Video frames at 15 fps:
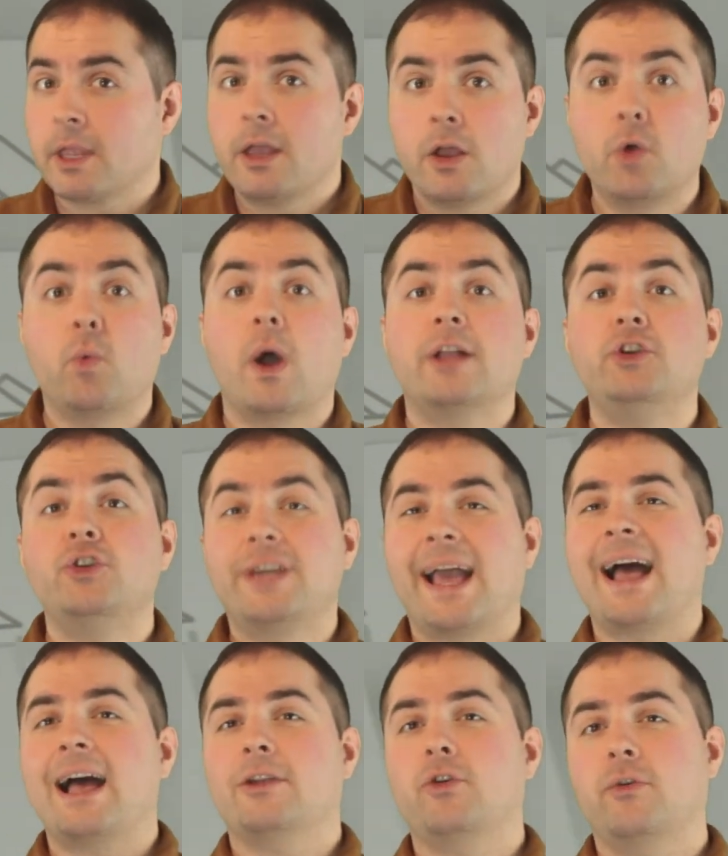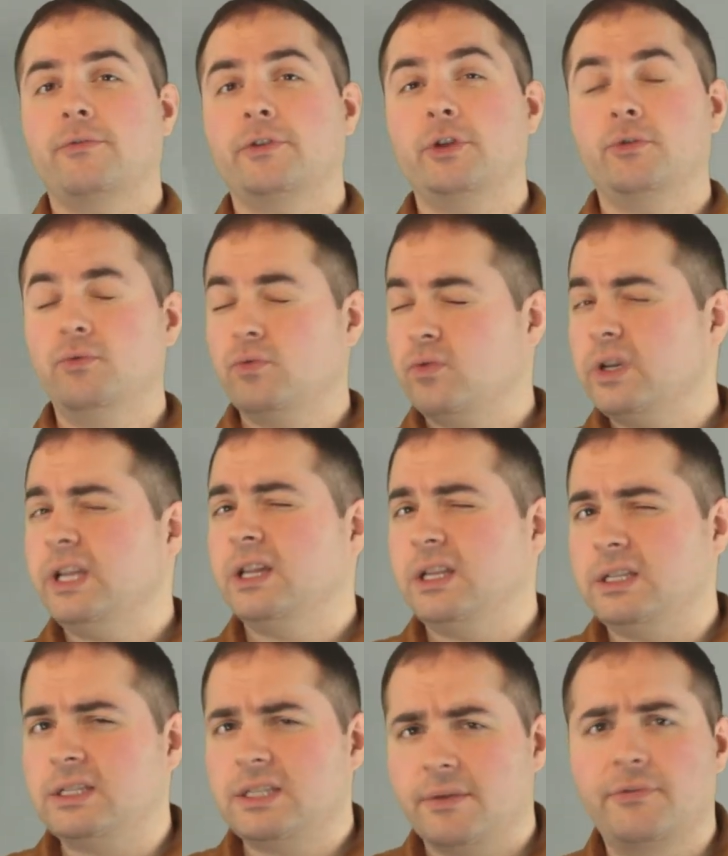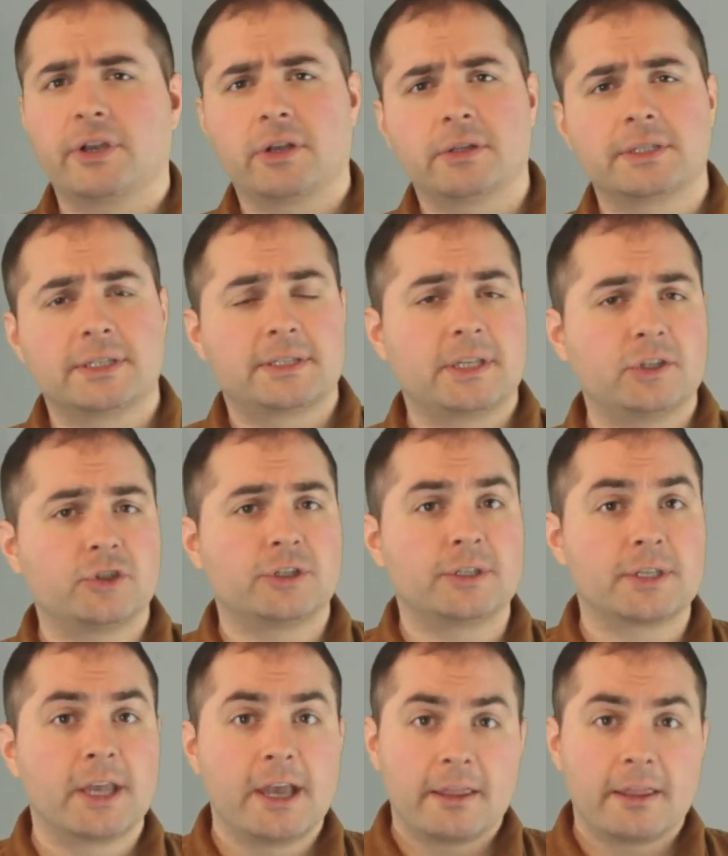Iunu can offer you really difficult decisions